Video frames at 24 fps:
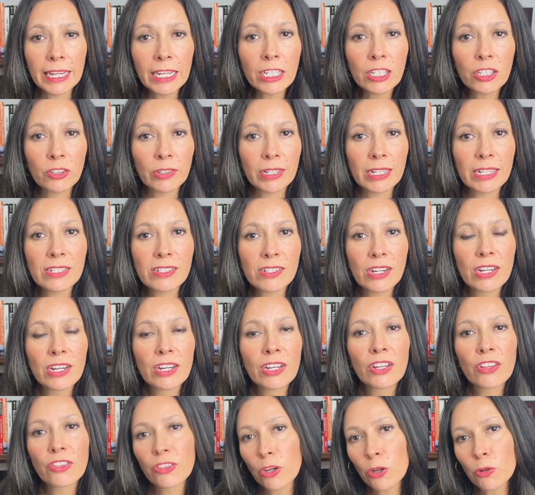increased,
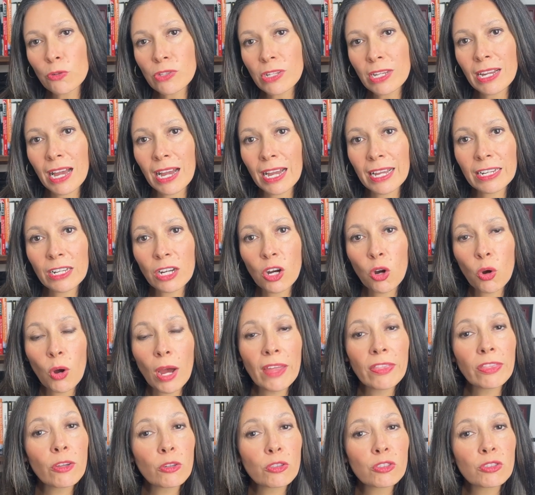those in Idaho
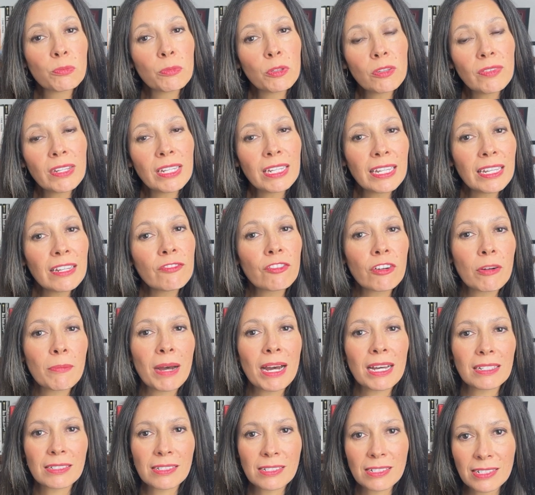and those moving in from
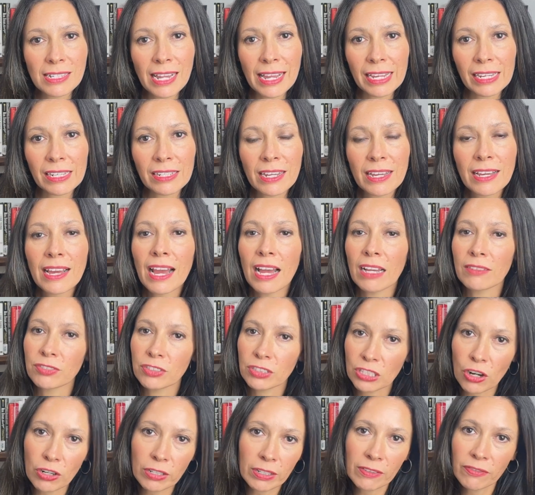out of state have
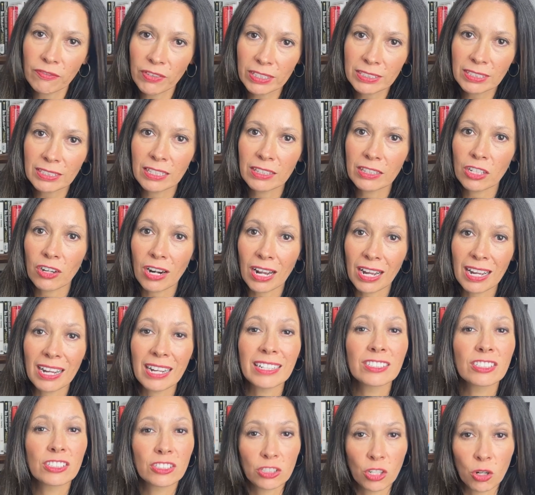started fixing their
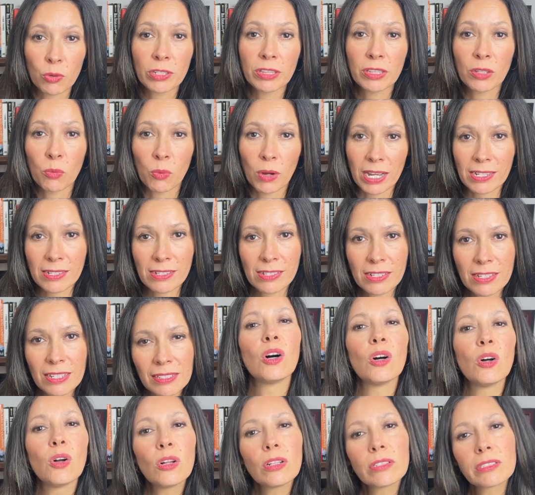eyes toward the west.
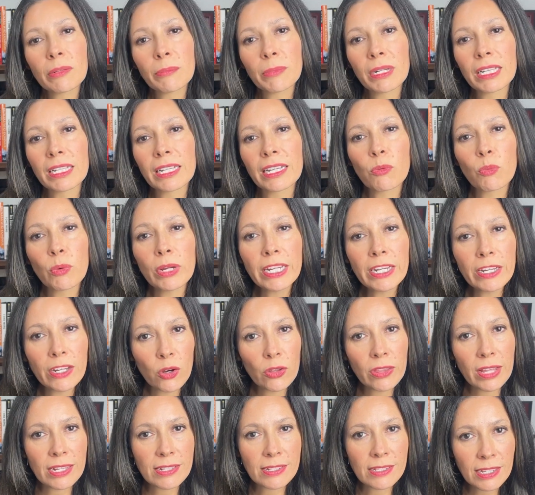Ultimately, we know
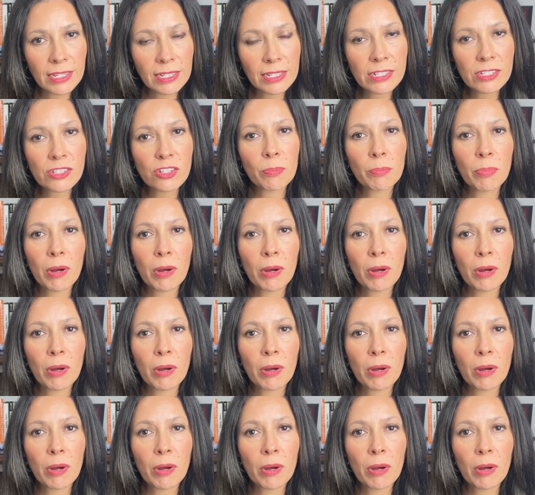that cities are